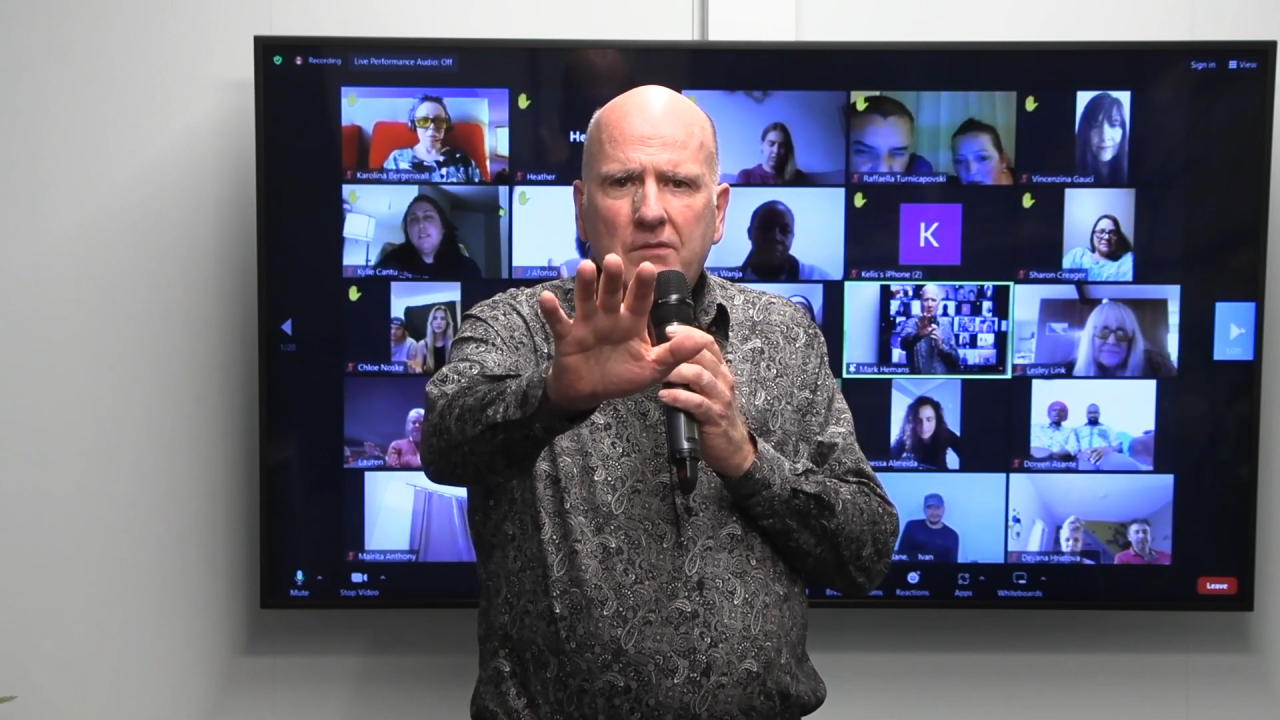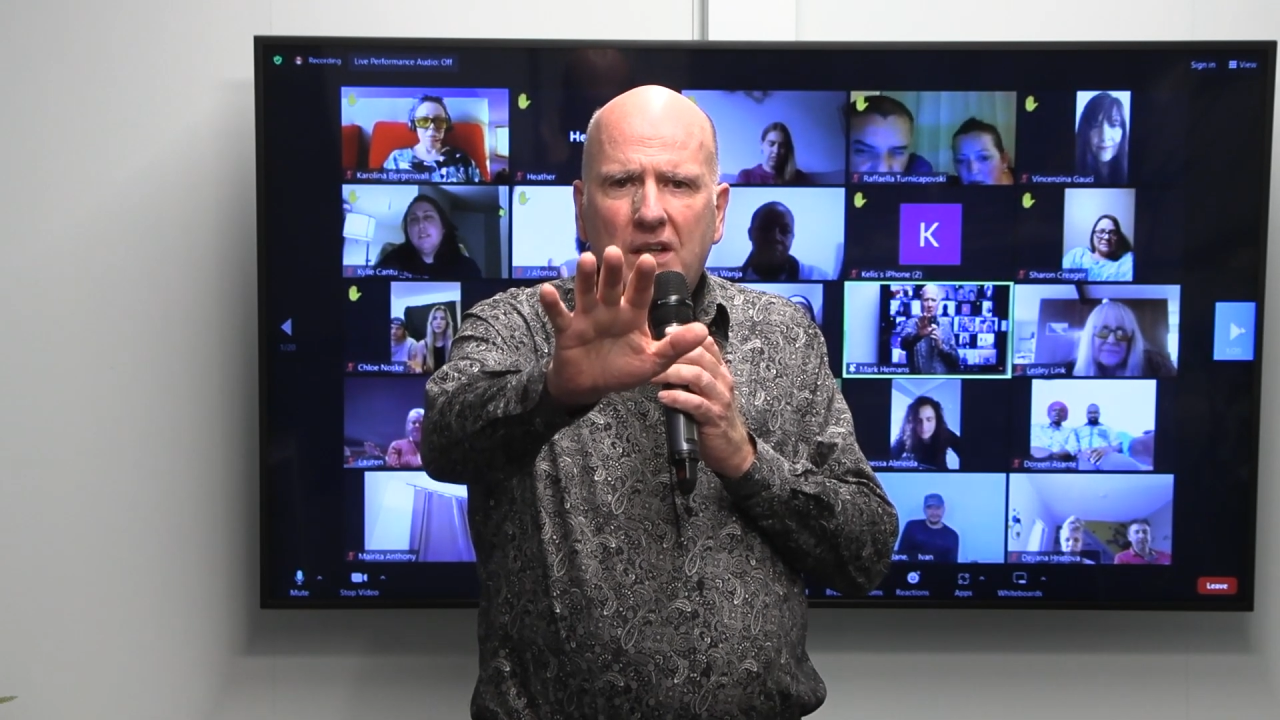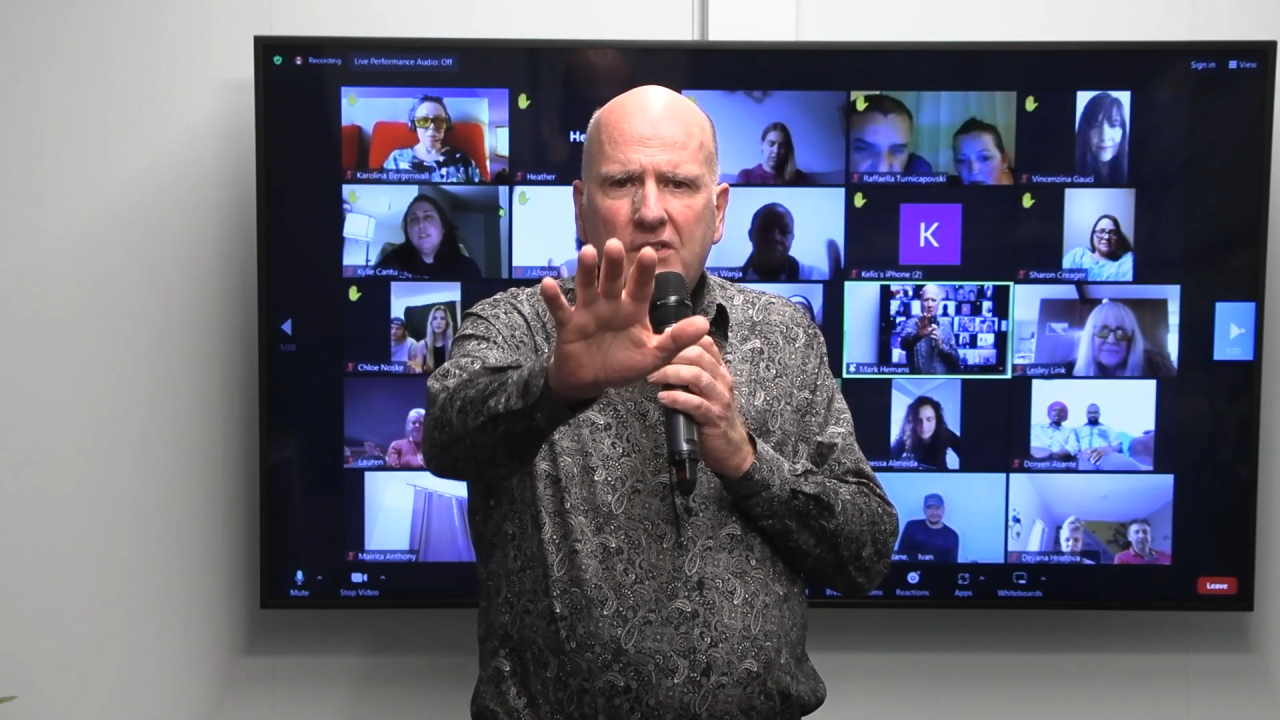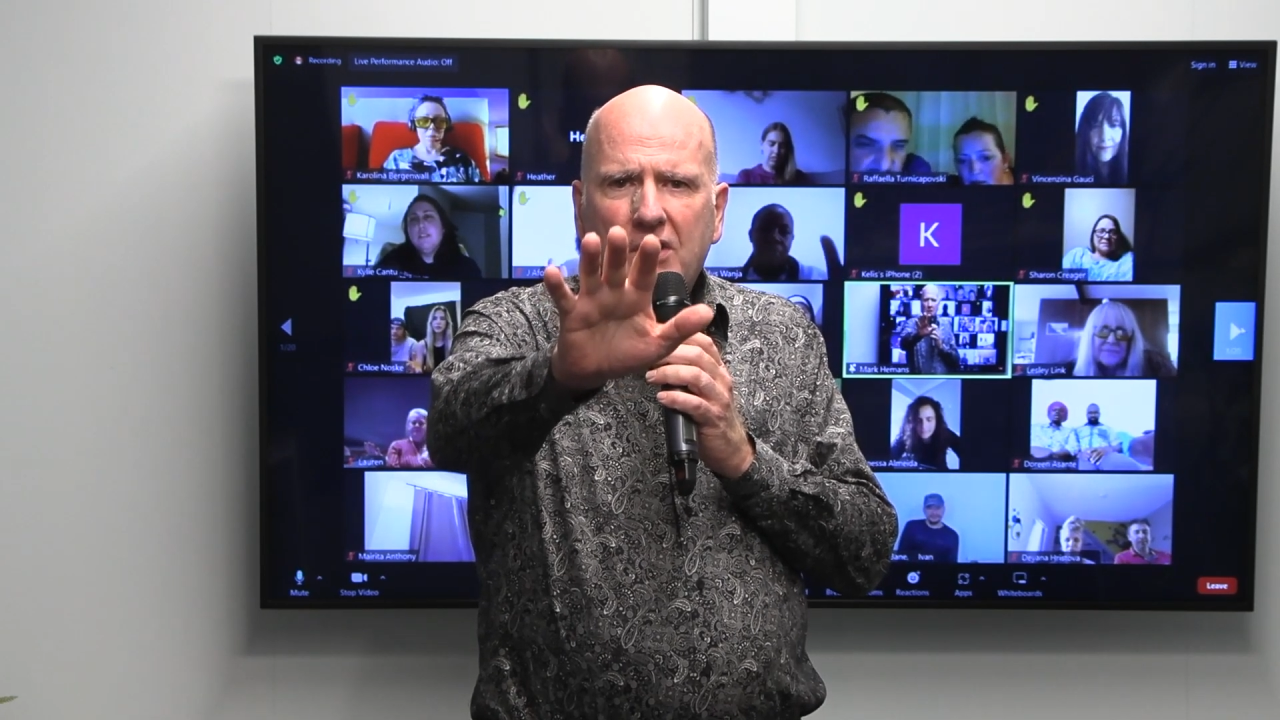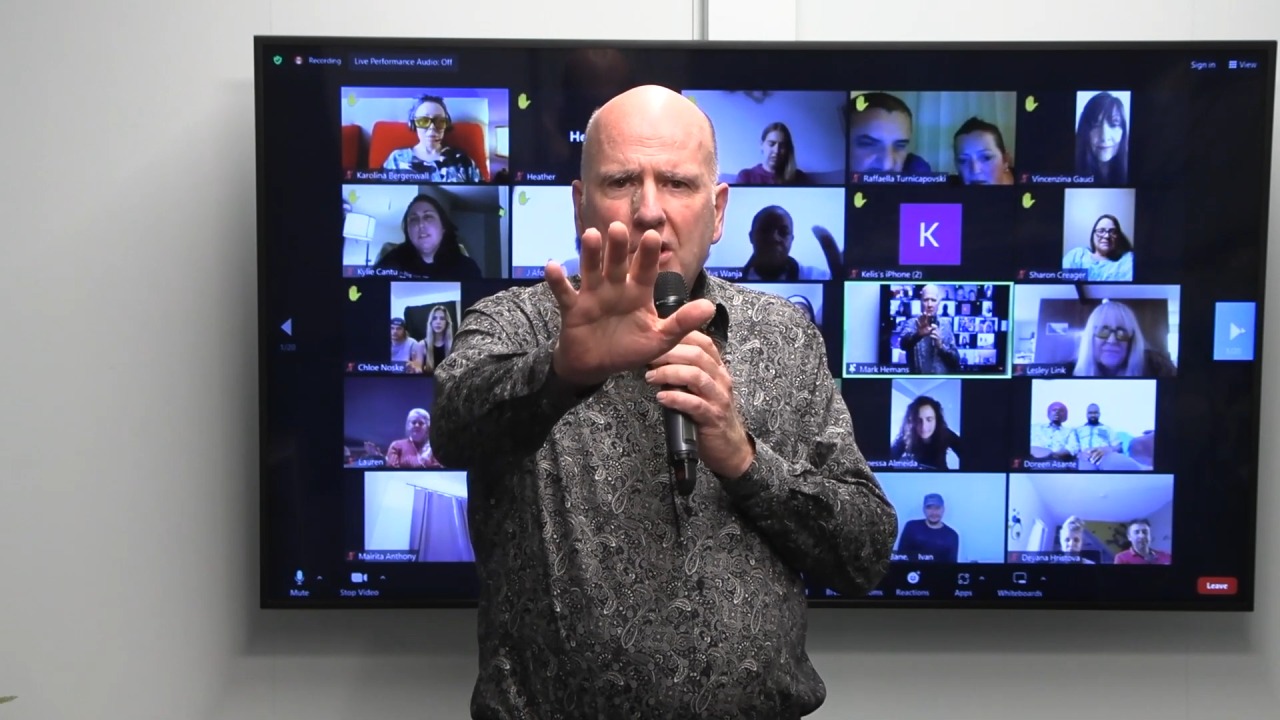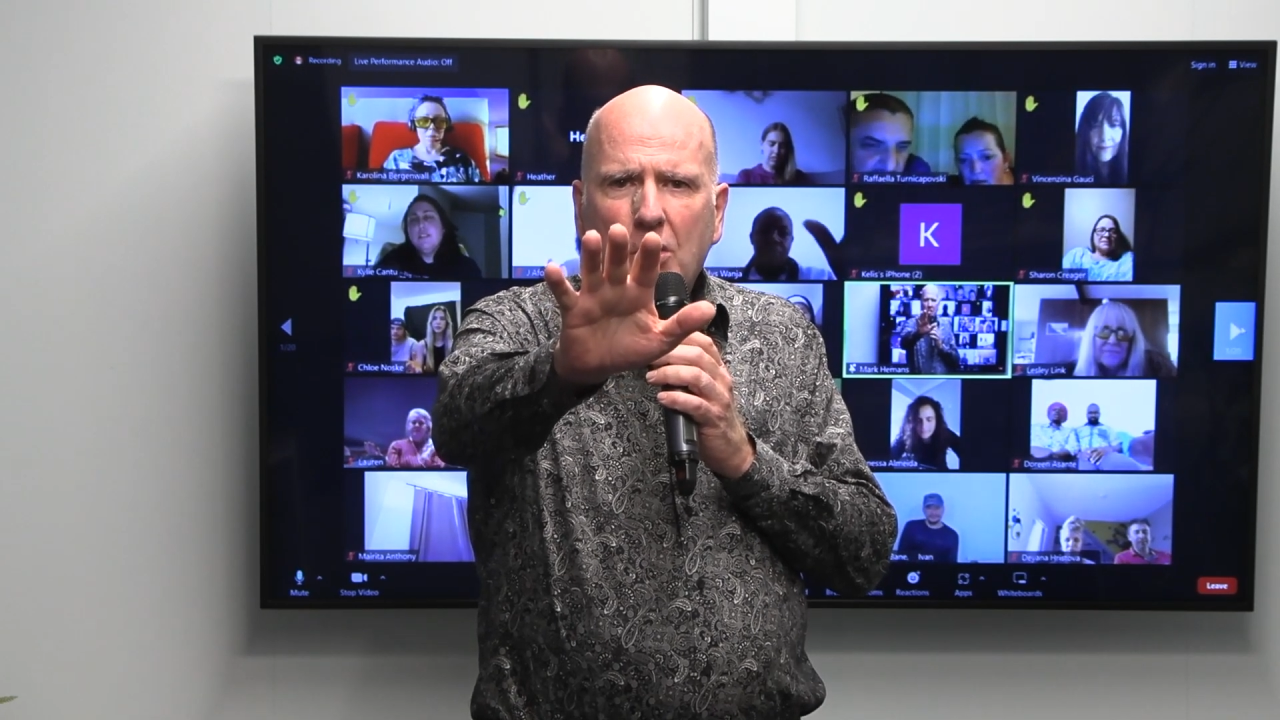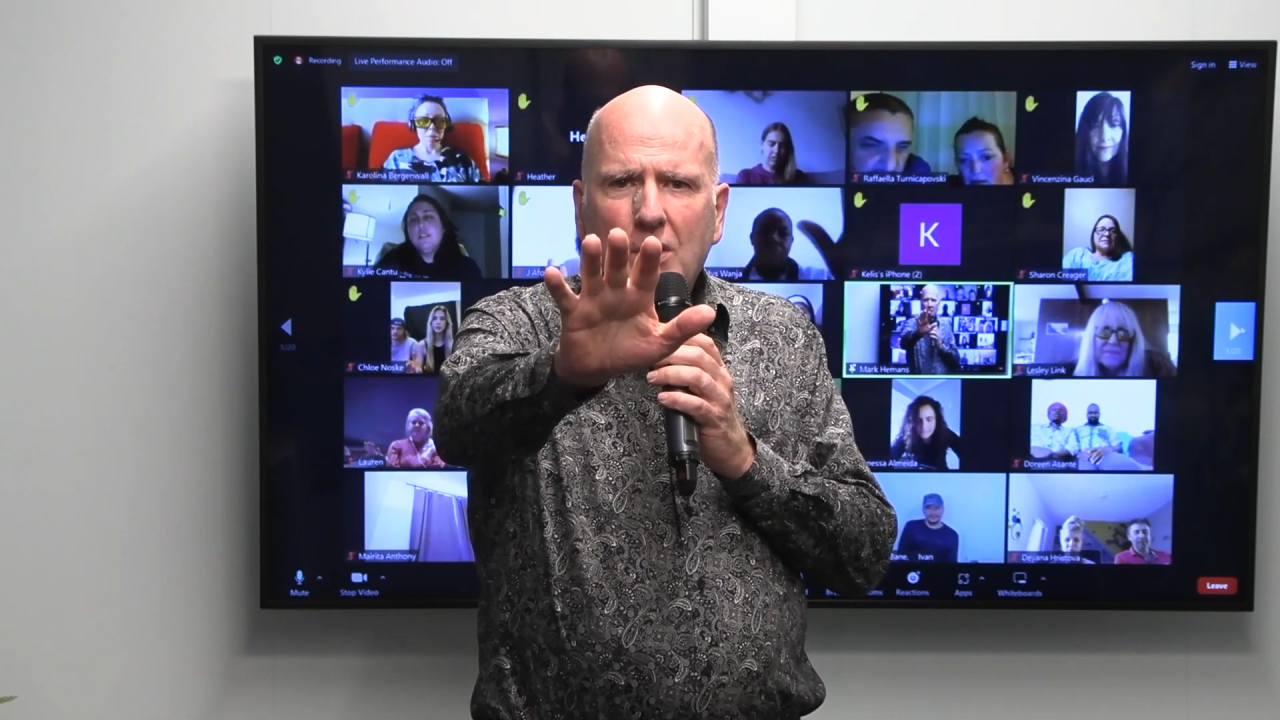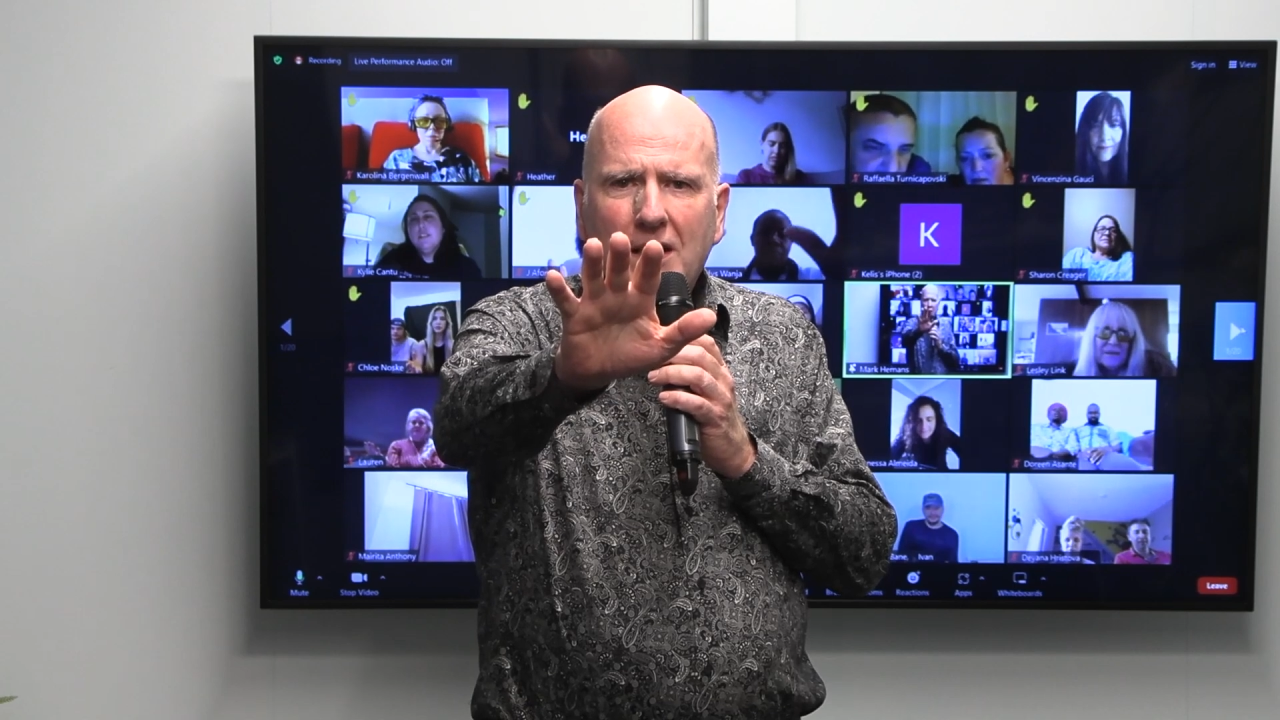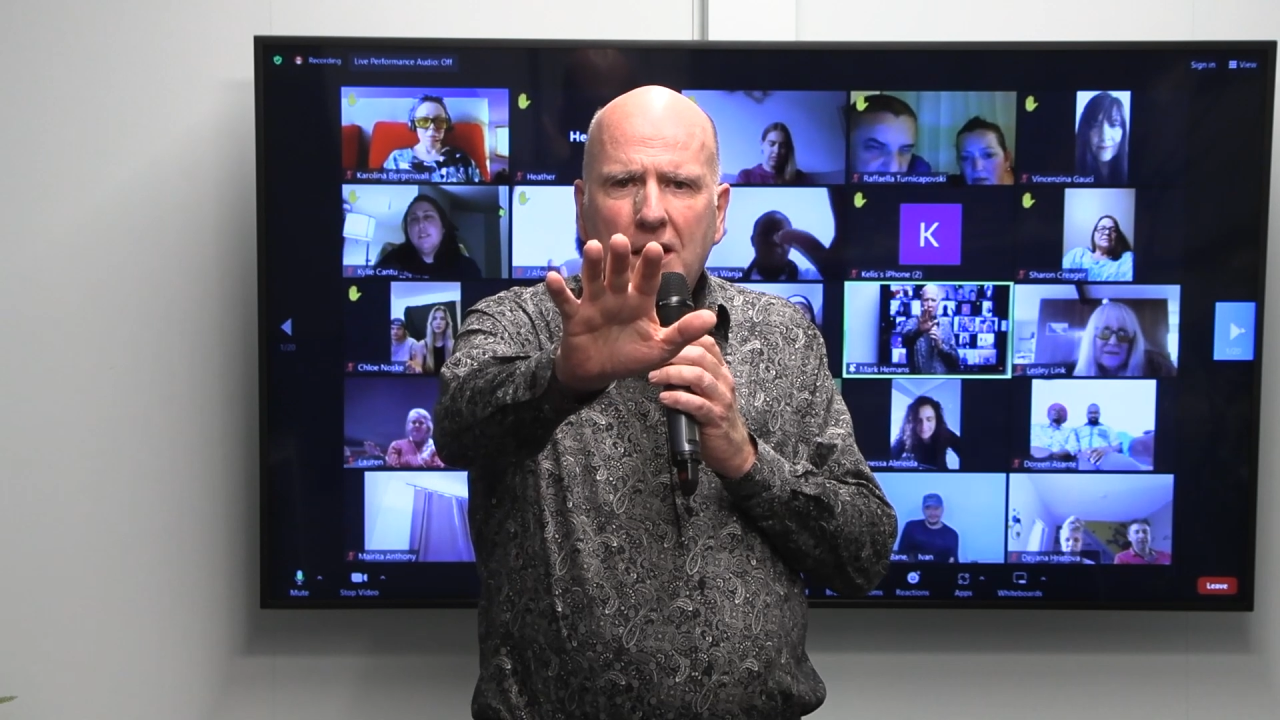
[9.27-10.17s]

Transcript: That's the Lord